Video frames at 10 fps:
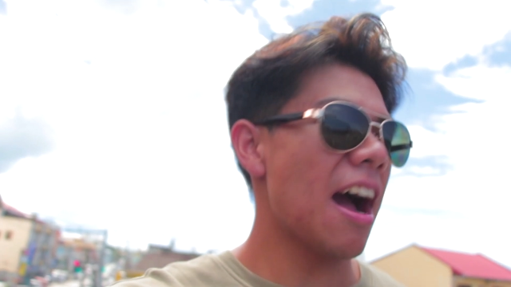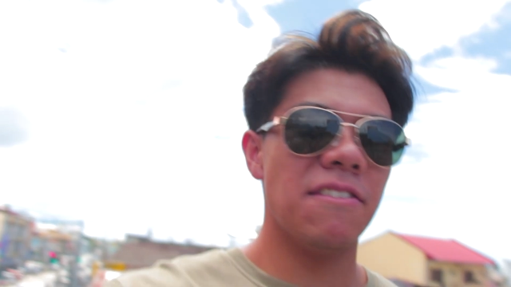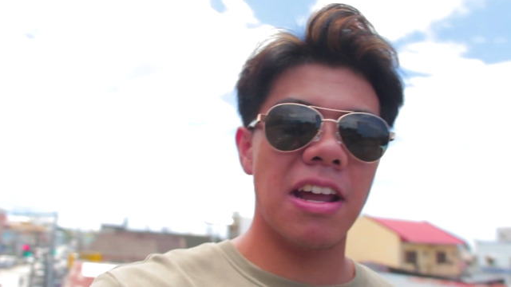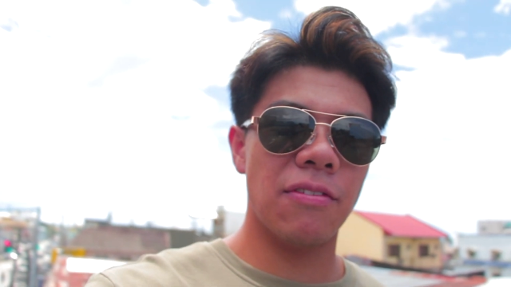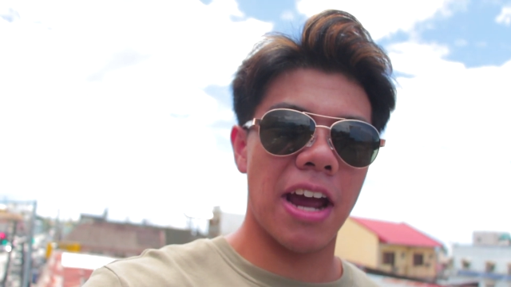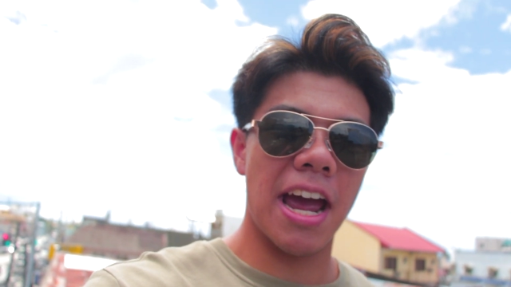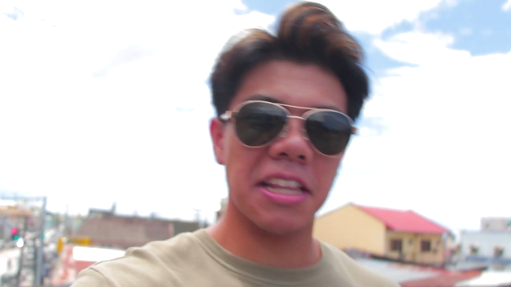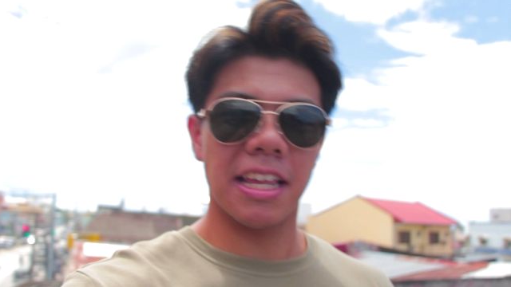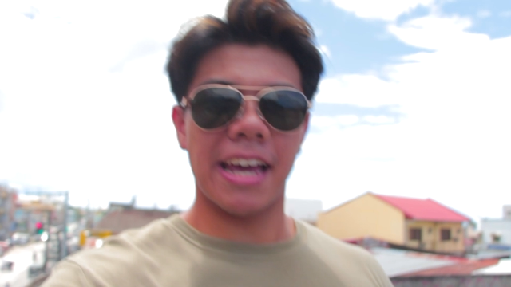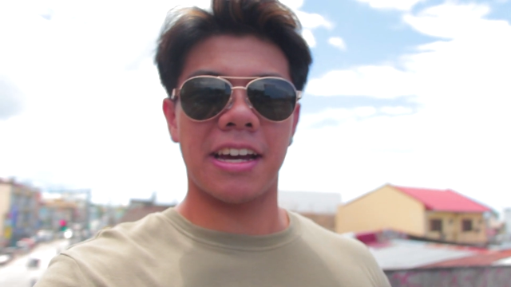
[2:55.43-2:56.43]
I've never
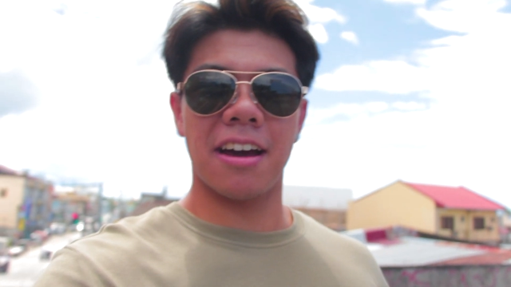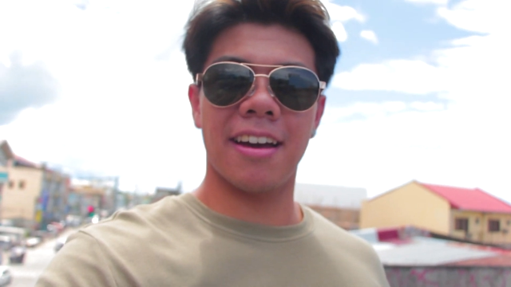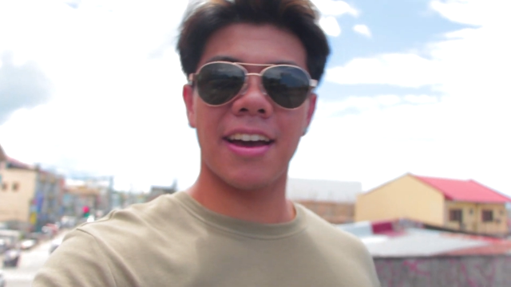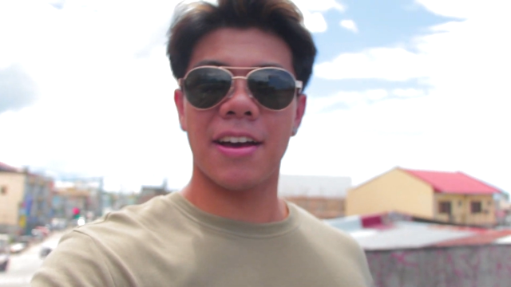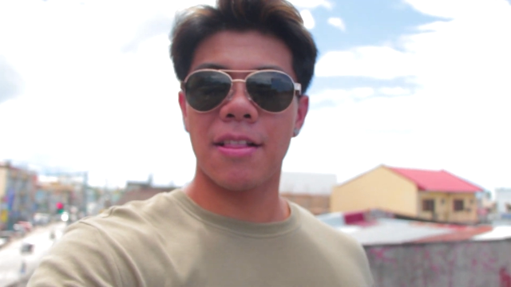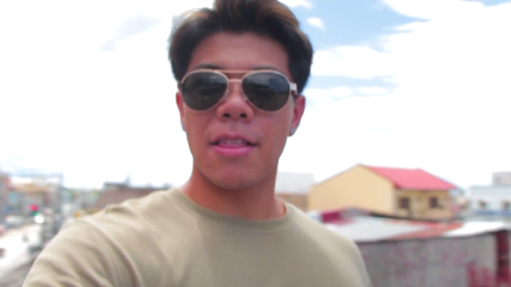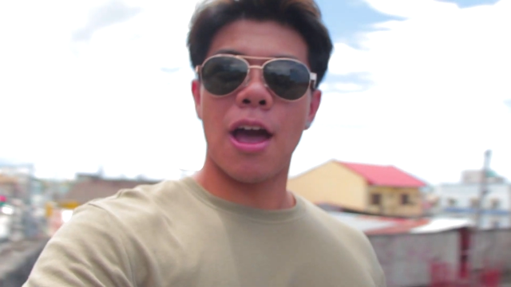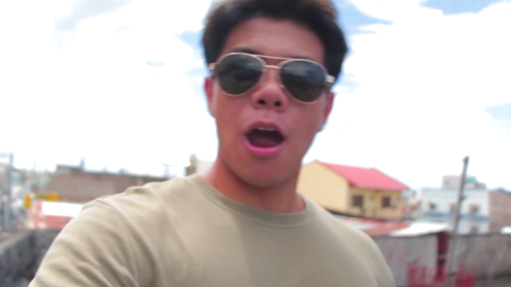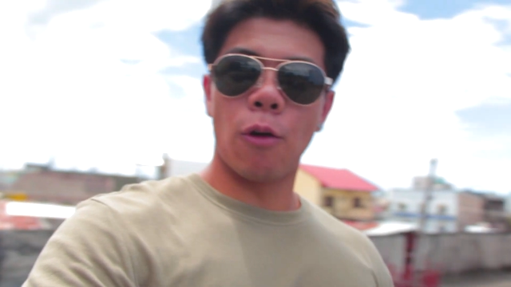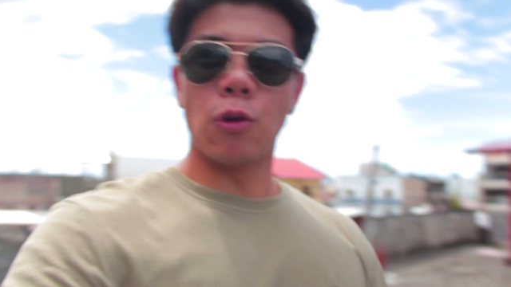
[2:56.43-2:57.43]
had like
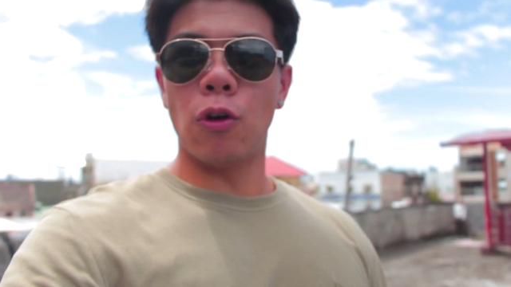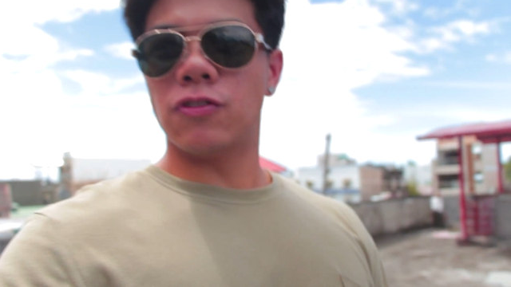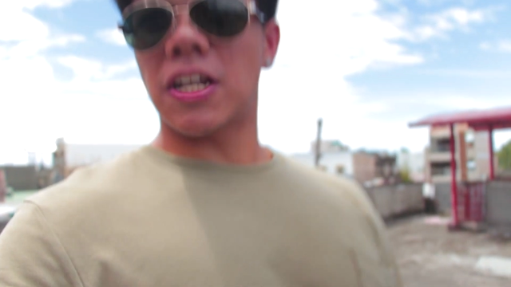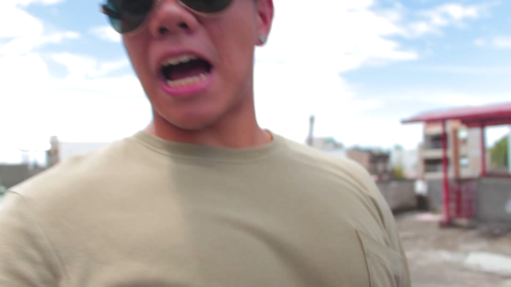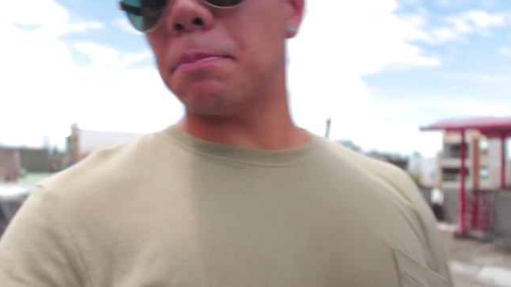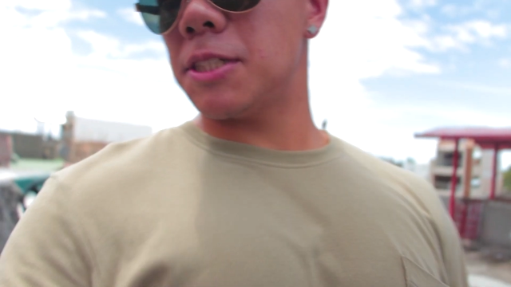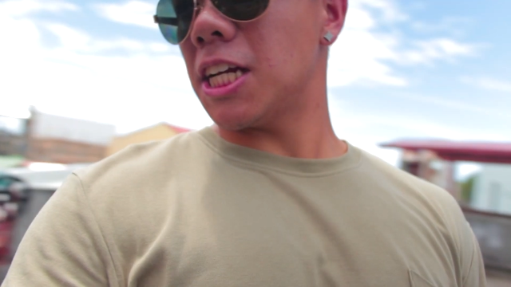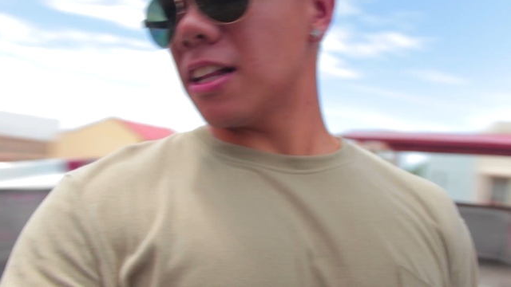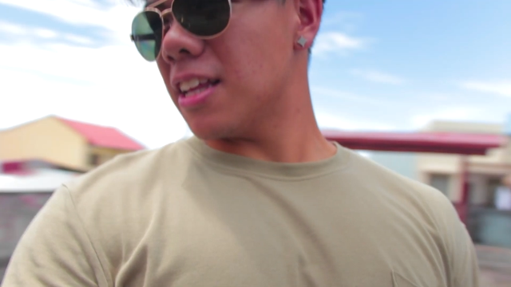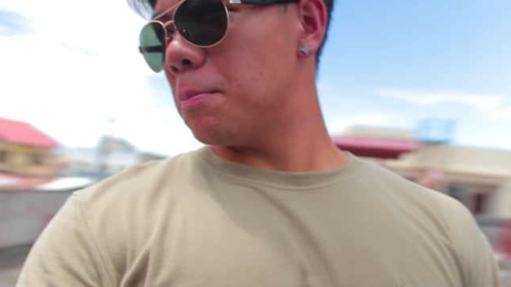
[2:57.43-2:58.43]
a rooftop
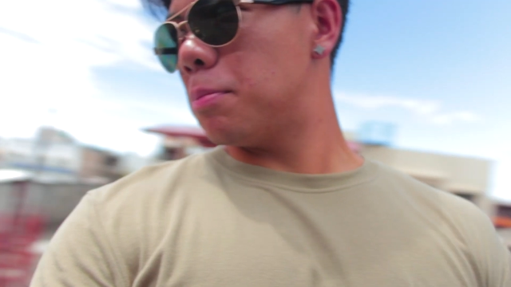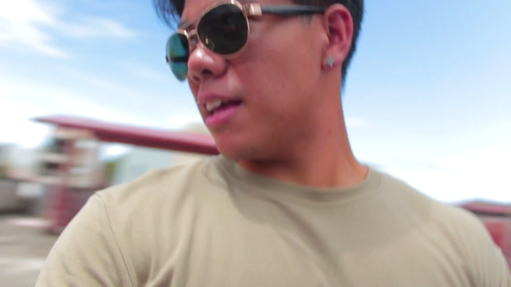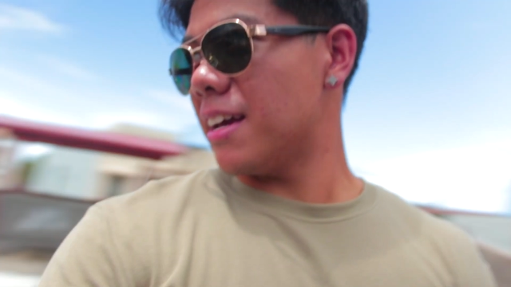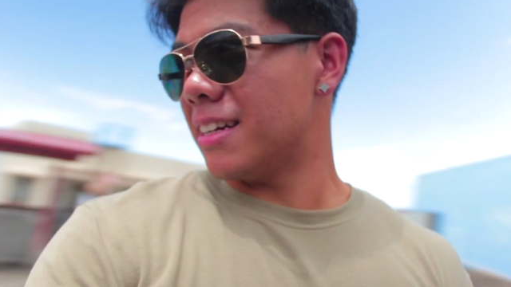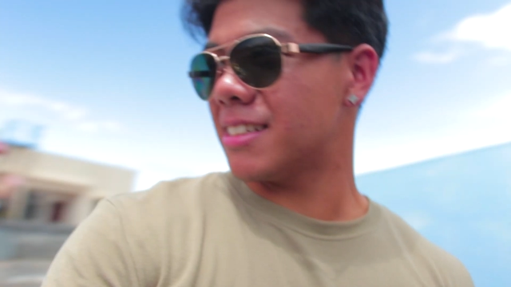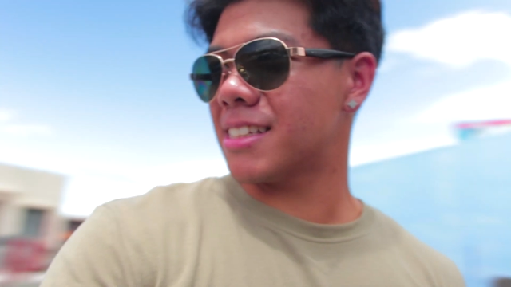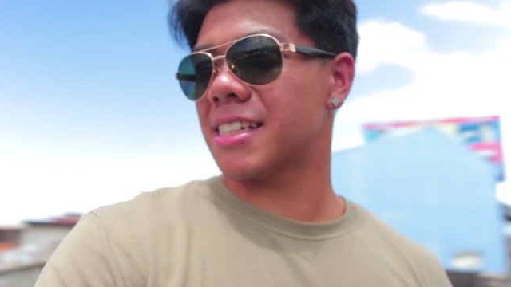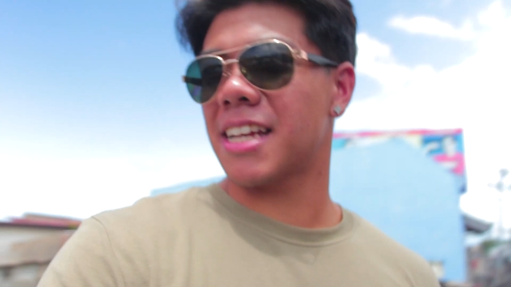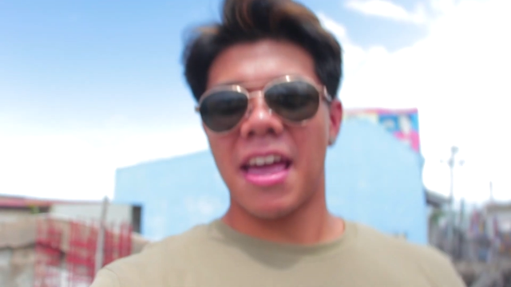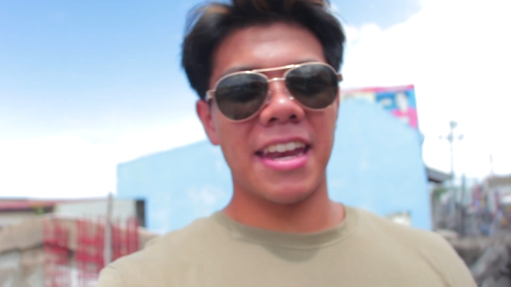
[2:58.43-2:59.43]
chillin'
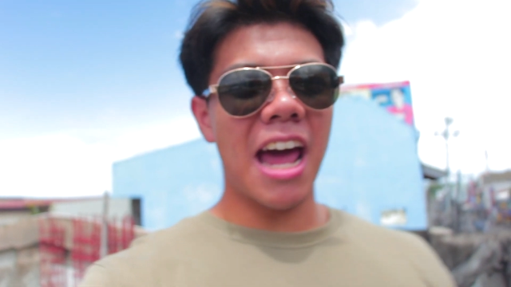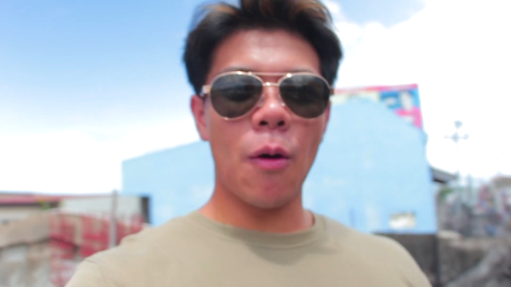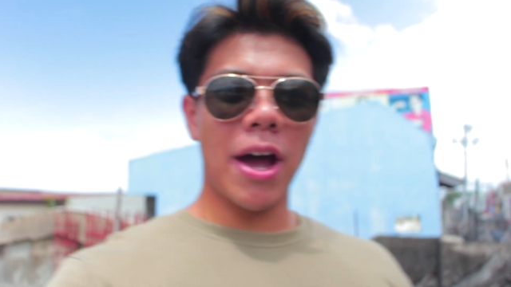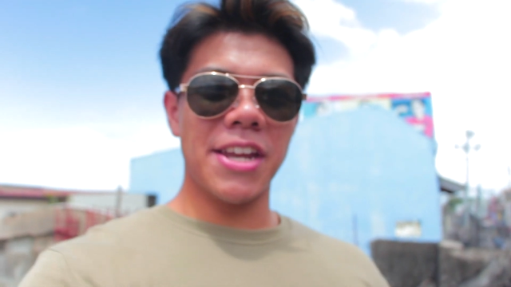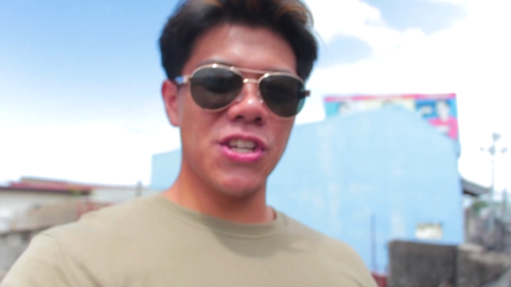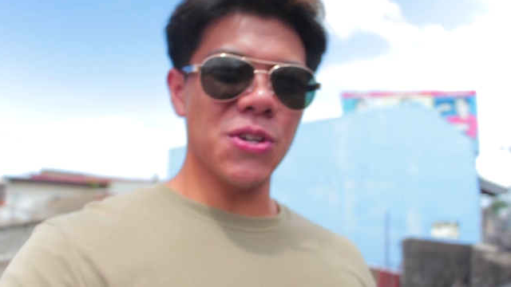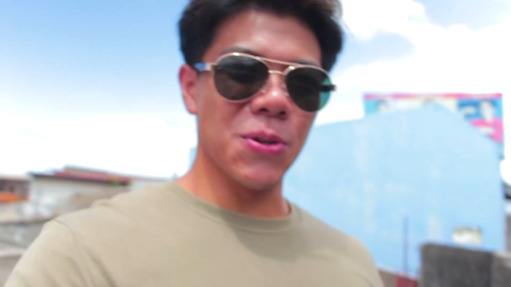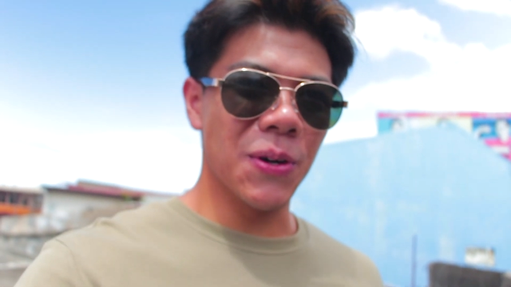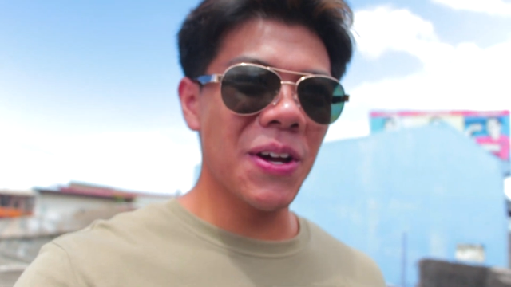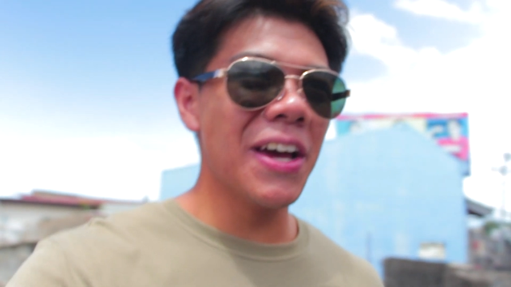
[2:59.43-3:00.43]
place, and now I do.